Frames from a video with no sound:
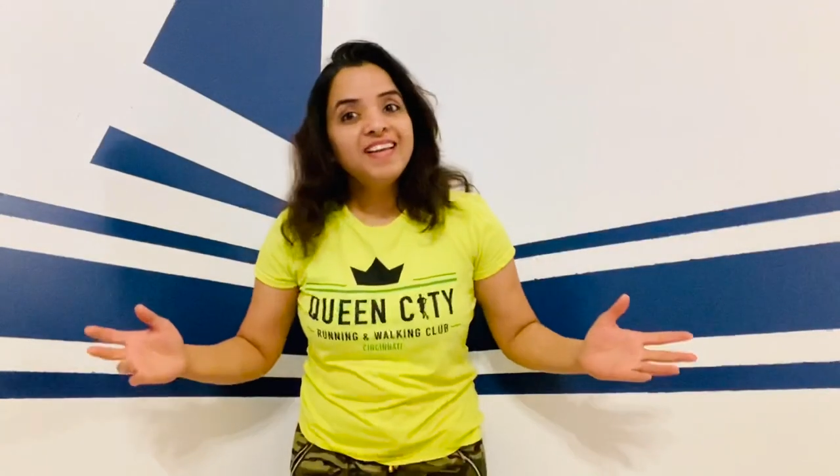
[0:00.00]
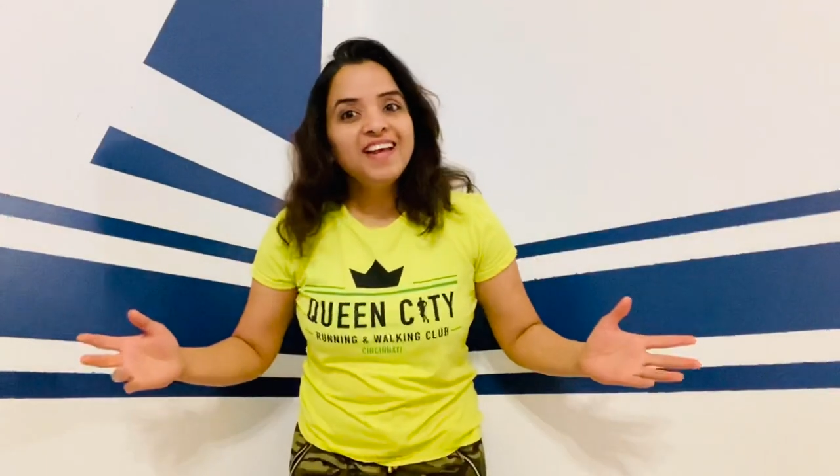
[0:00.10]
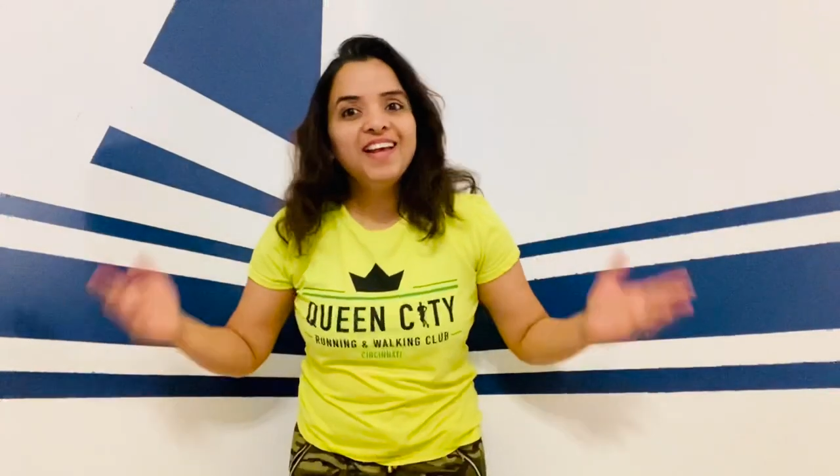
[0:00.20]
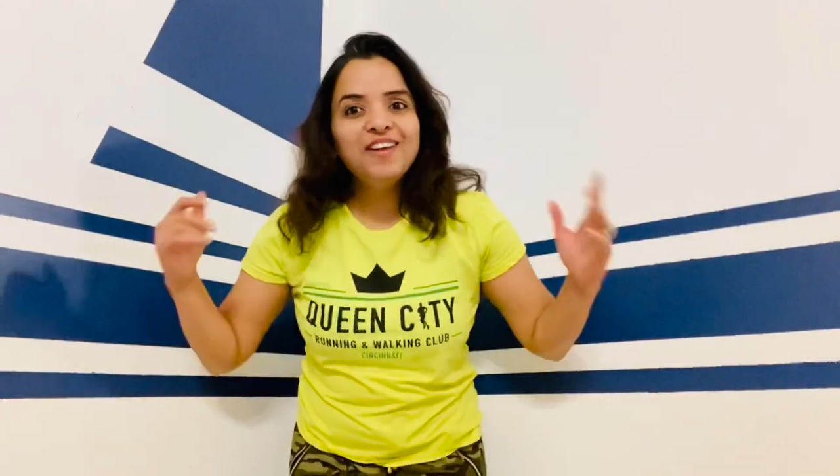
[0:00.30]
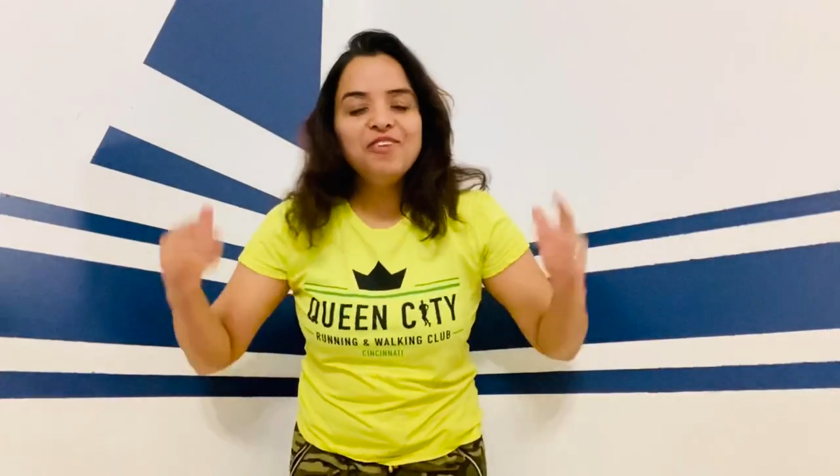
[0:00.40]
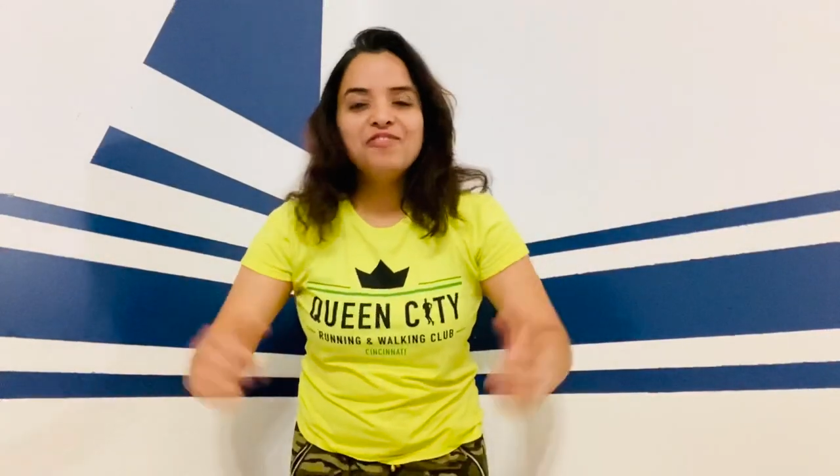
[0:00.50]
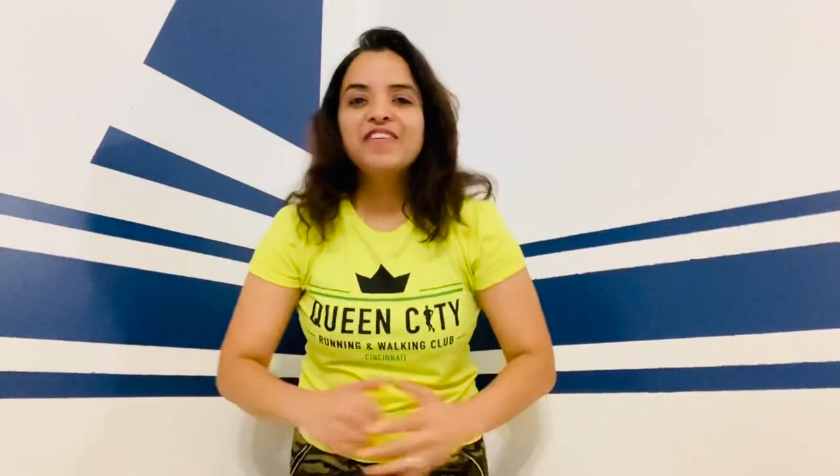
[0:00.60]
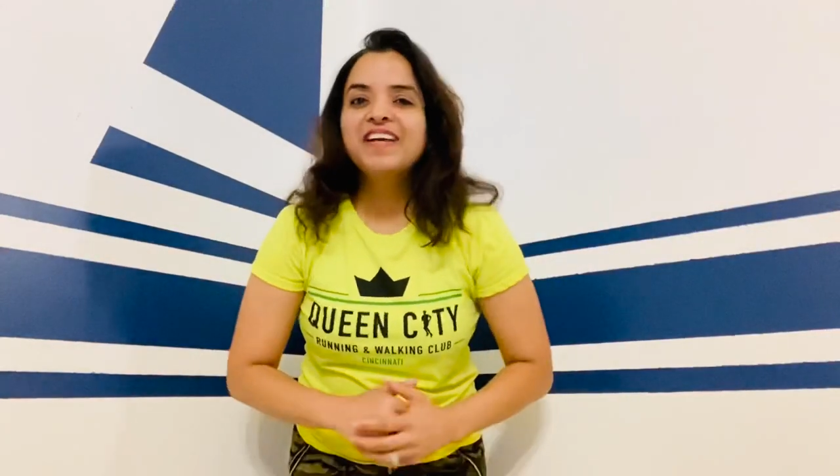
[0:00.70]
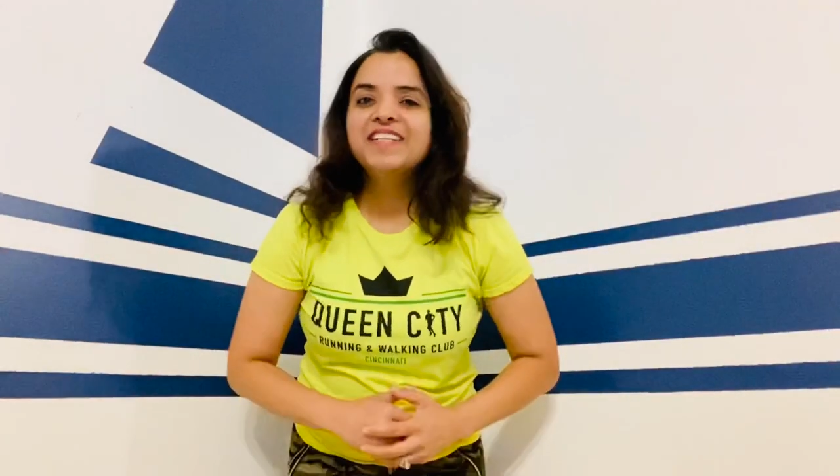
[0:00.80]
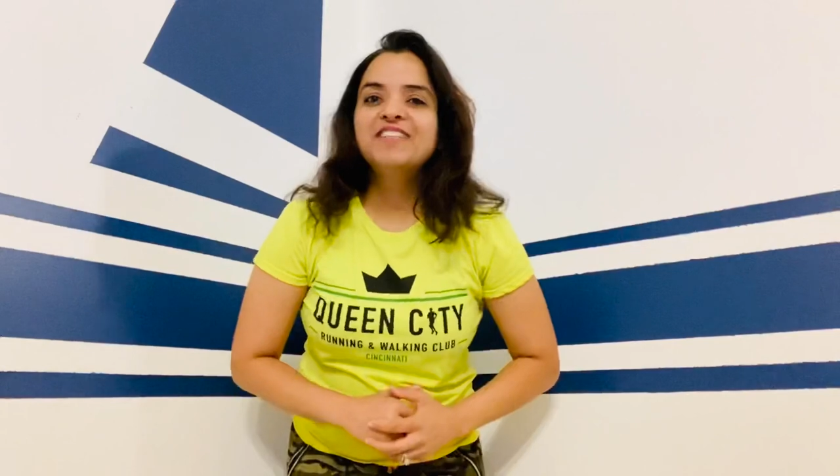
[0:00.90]
Hello
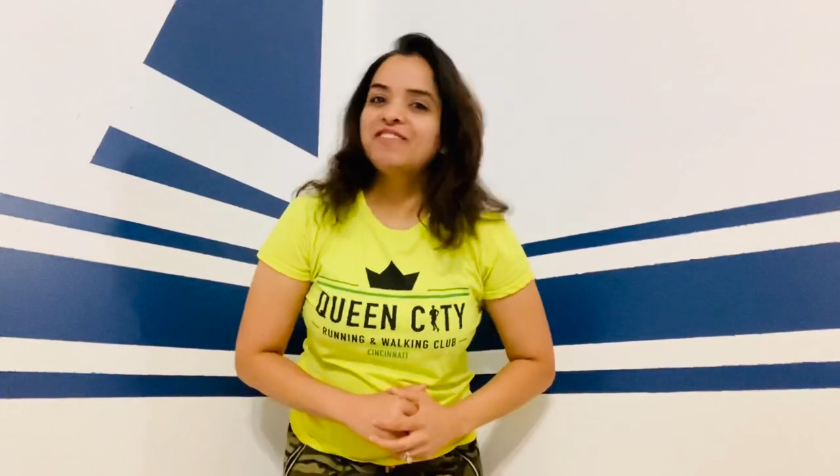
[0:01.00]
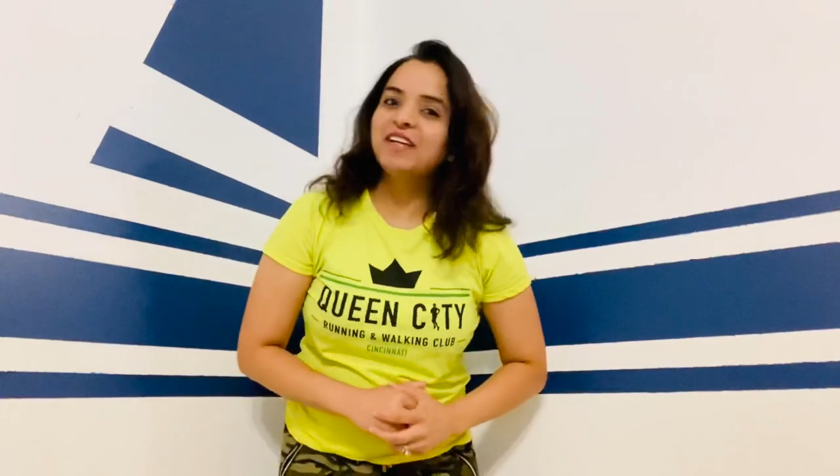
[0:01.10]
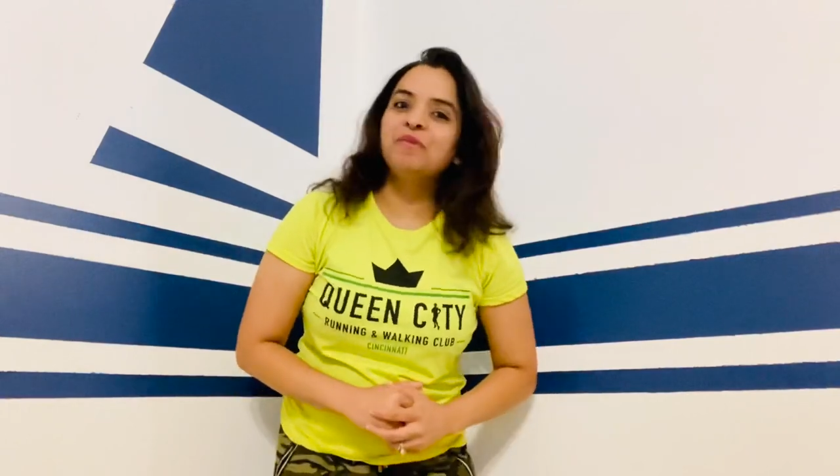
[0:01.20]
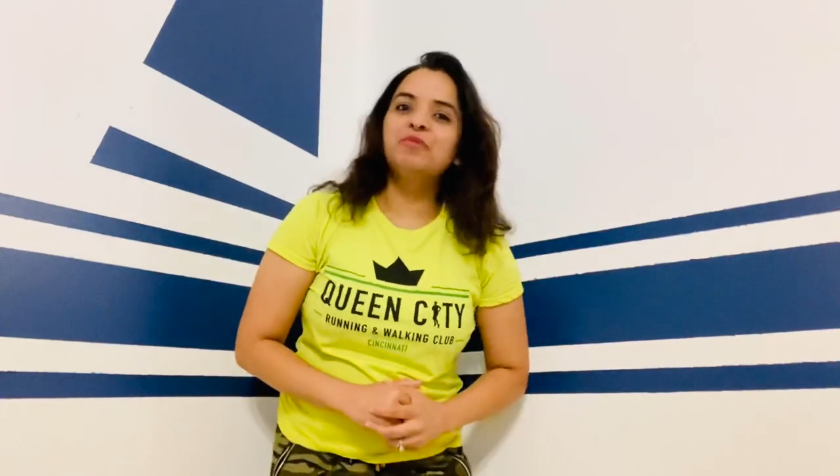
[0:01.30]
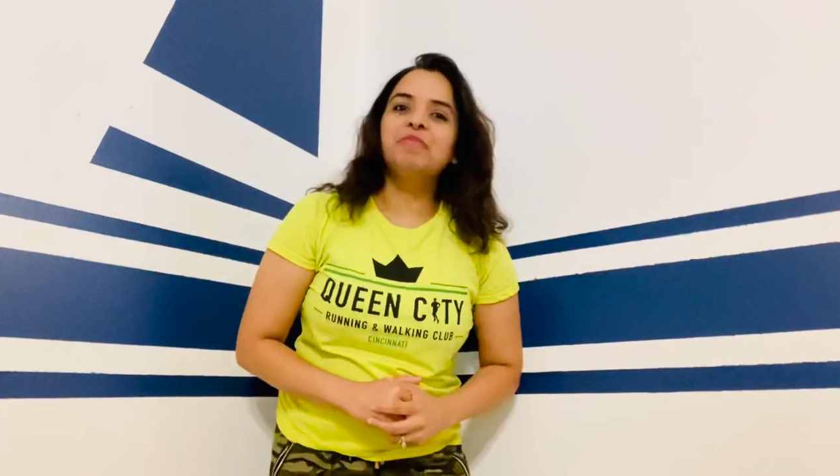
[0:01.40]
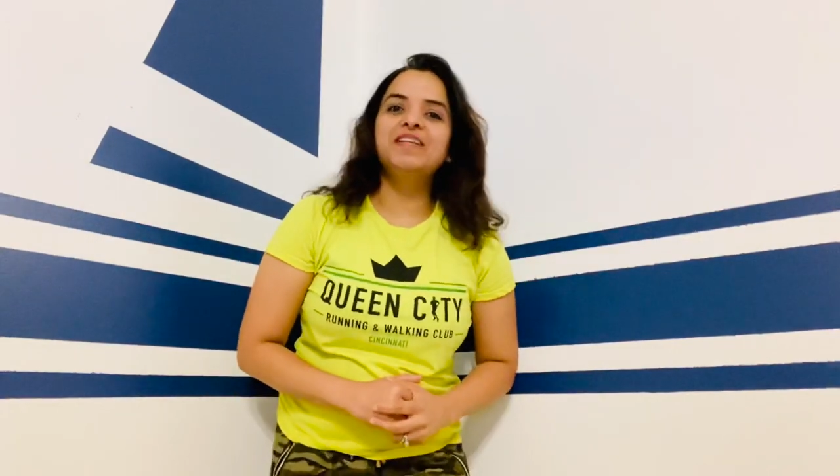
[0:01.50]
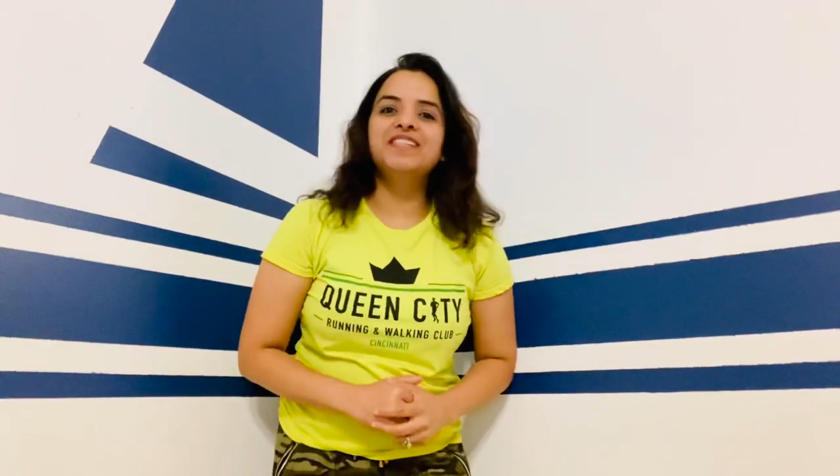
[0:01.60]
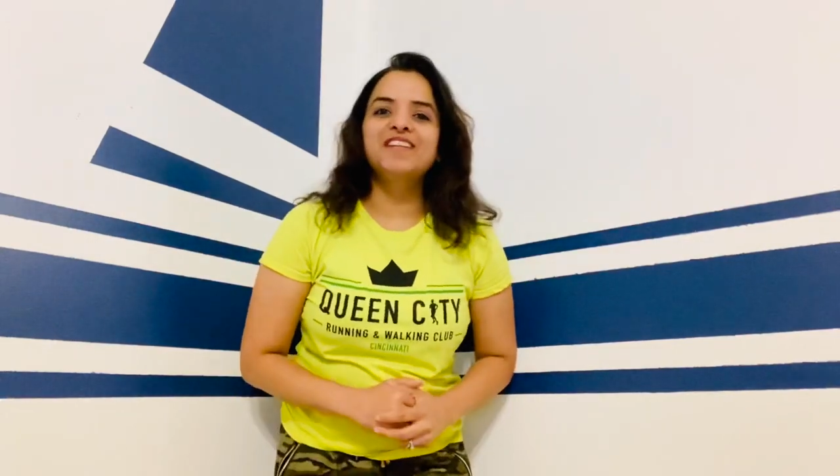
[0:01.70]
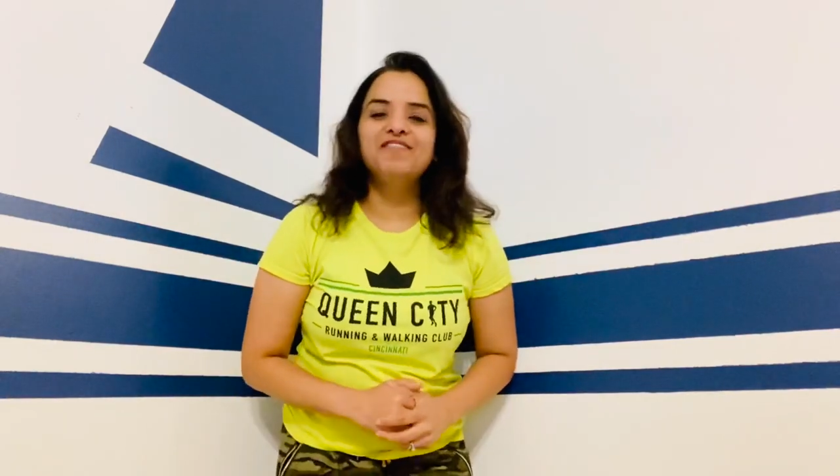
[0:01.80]
friends, welcome to my channel